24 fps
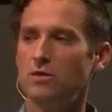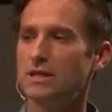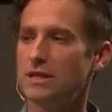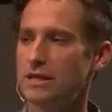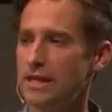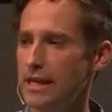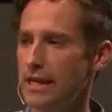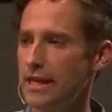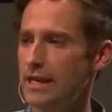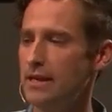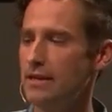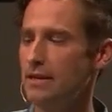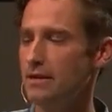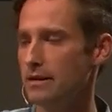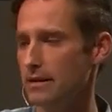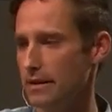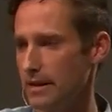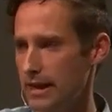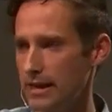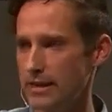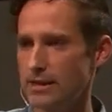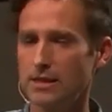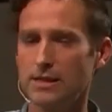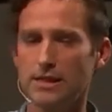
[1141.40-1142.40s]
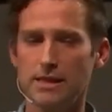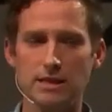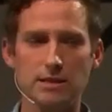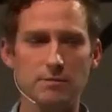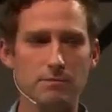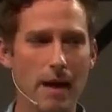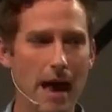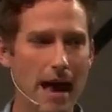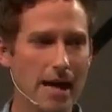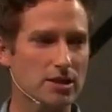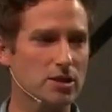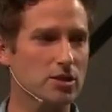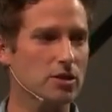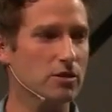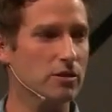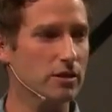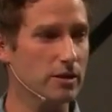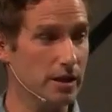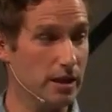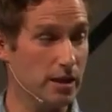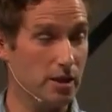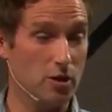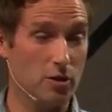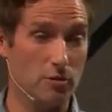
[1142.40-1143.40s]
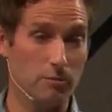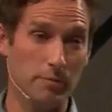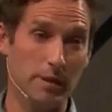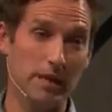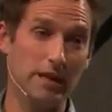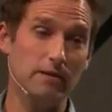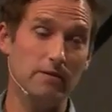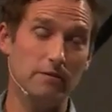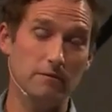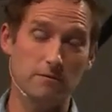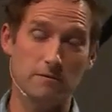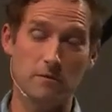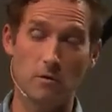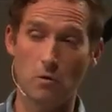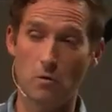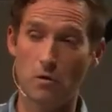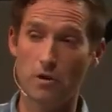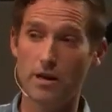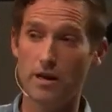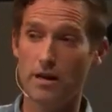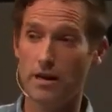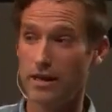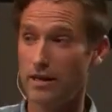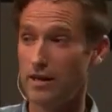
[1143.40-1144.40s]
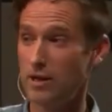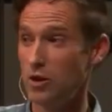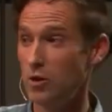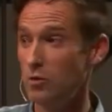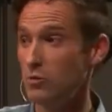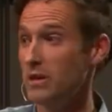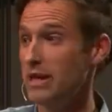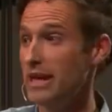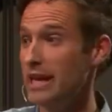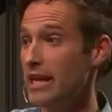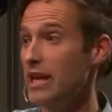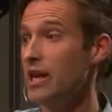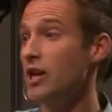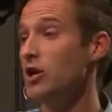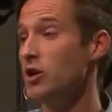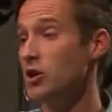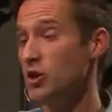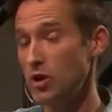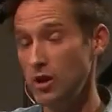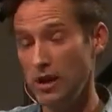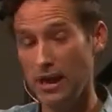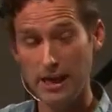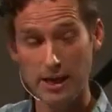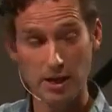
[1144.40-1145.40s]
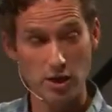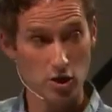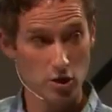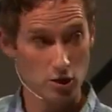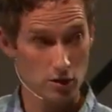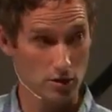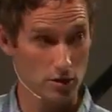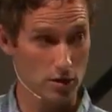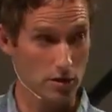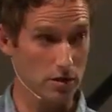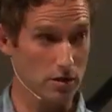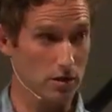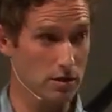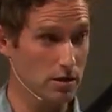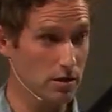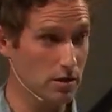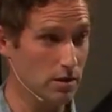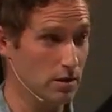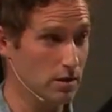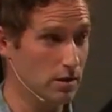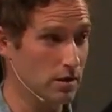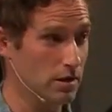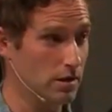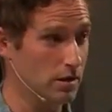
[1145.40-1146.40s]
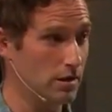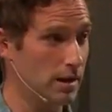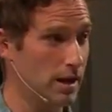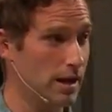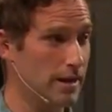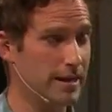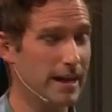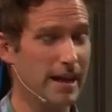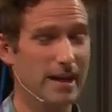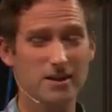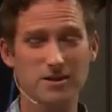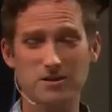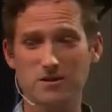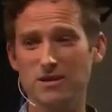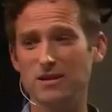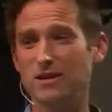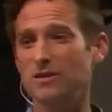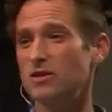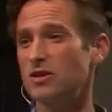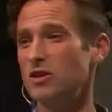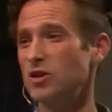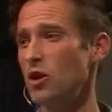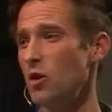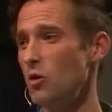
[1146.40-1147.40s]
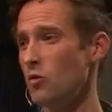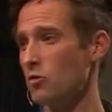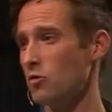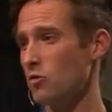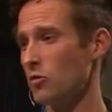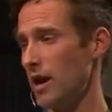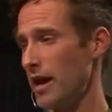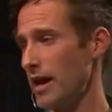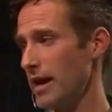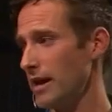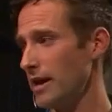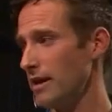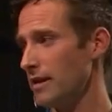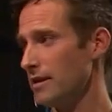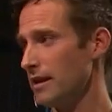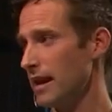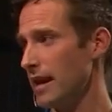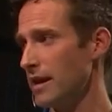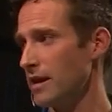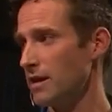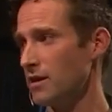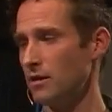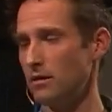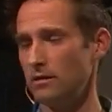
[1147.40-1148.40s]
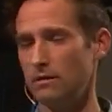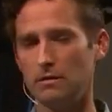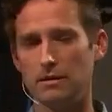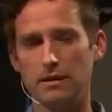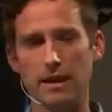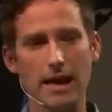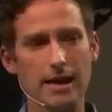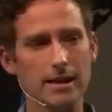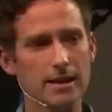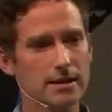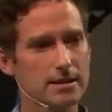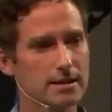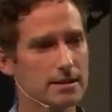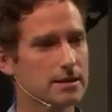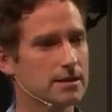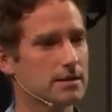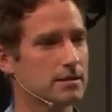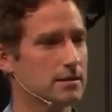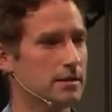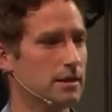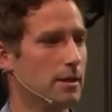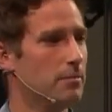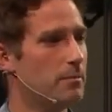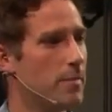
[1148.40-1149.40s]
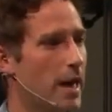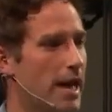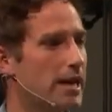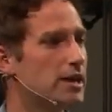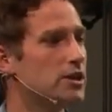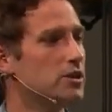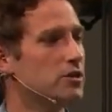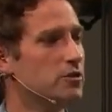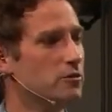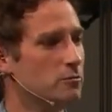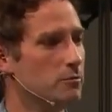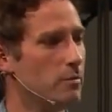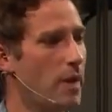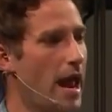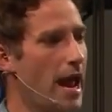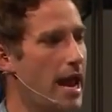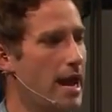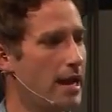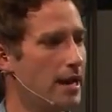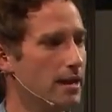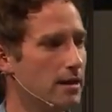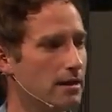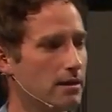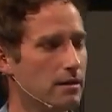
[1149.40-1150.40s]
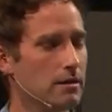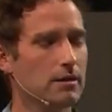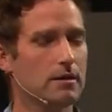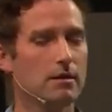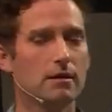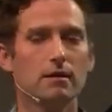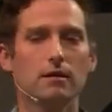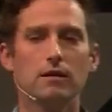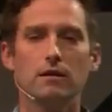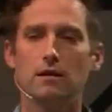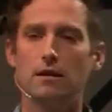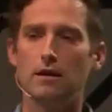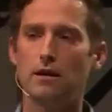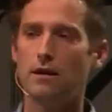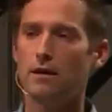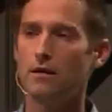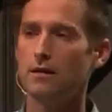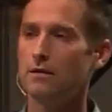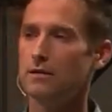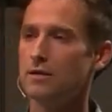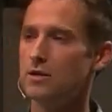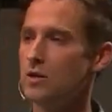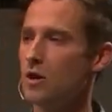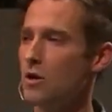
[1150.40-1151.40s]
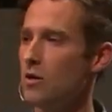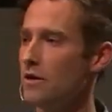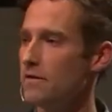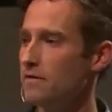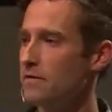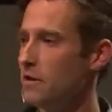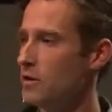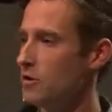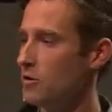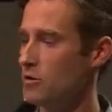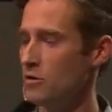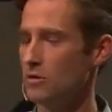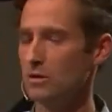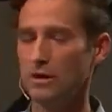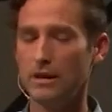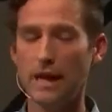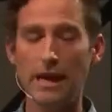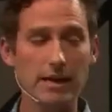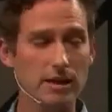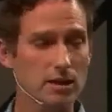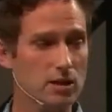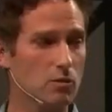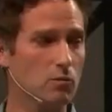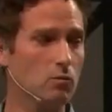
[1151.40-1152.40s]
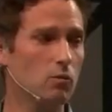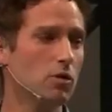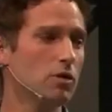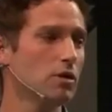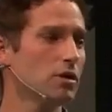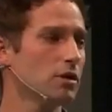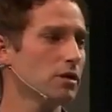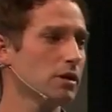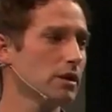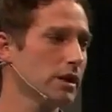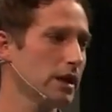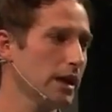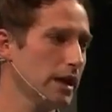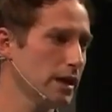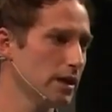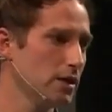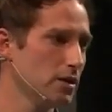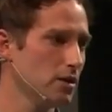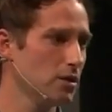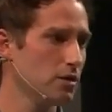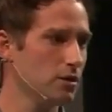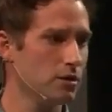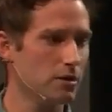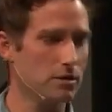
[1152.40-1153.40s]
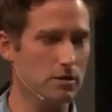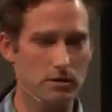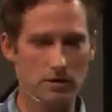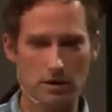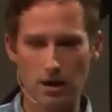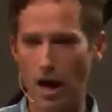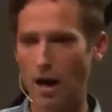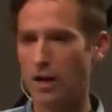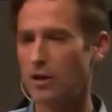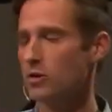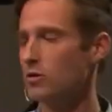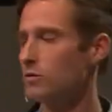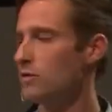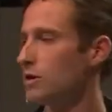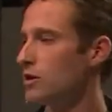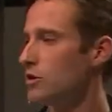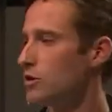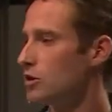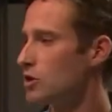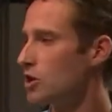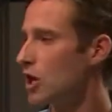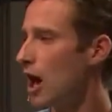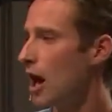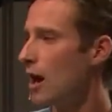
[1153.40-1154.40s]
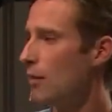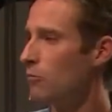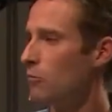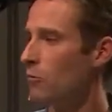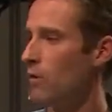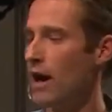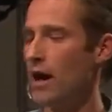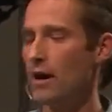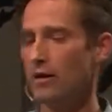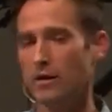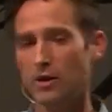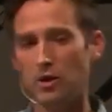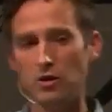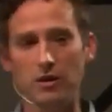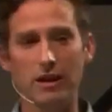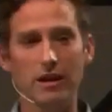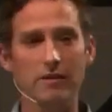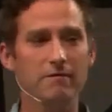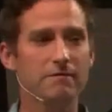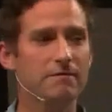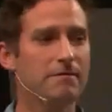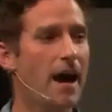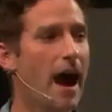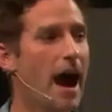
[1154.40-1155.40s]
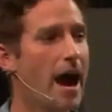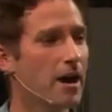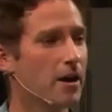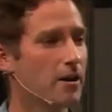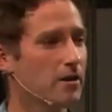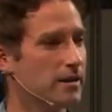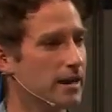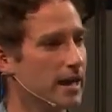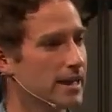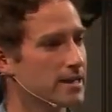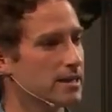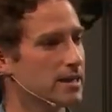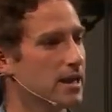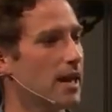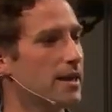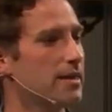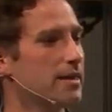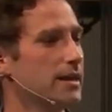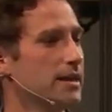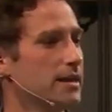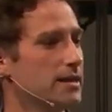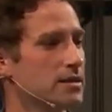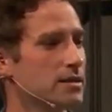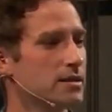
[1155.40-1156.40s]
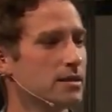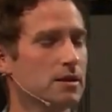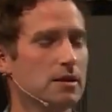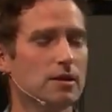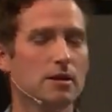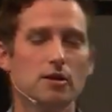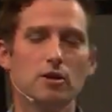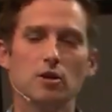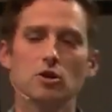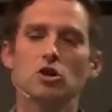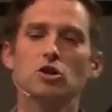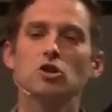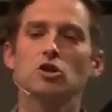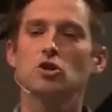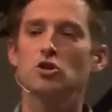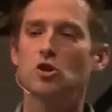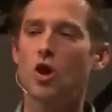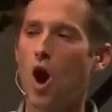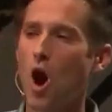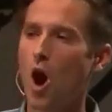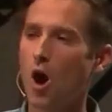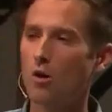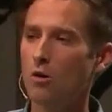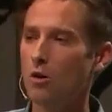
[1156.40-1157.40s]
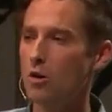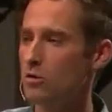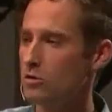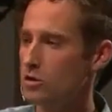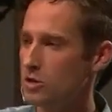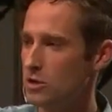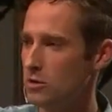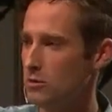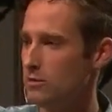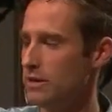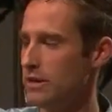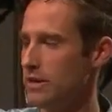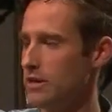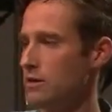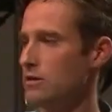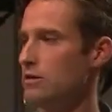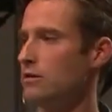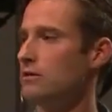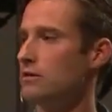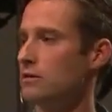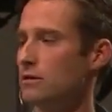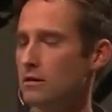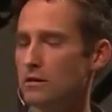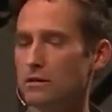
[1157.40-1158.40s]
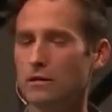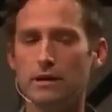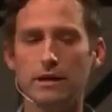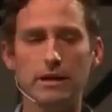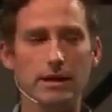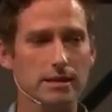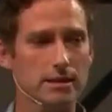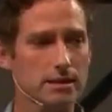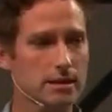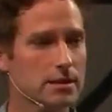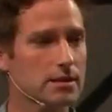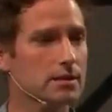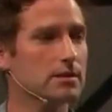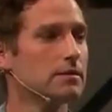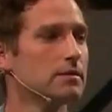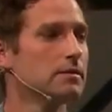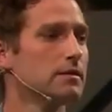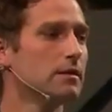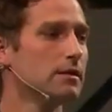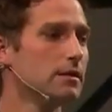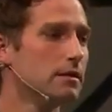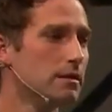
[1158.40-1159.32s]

sin against this master and then you're beaten for it and you then uh, endure? And the answer is there's no credit. Like, that is the bed you made. Uh, so if you're late to work and you're not doing your job well and you get fired, that's not this sorrow to endure. It's